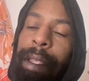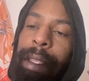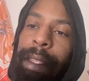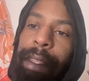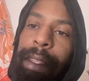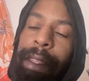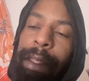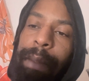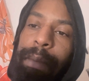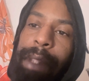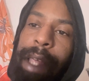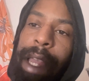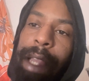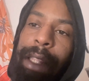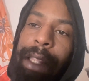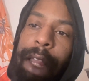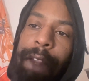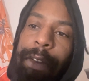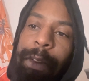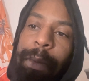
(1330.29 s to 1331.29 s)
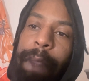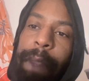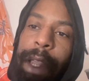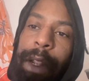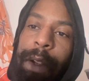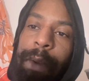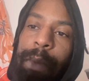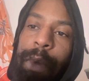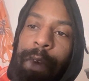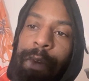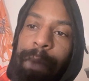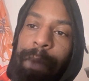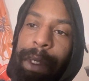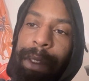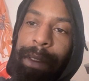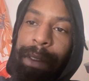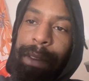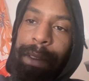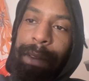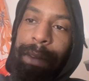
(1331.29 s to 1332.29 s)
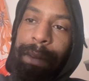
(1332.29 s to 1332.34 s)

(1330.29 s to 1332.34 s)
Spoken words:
the Black Lives Matter movement.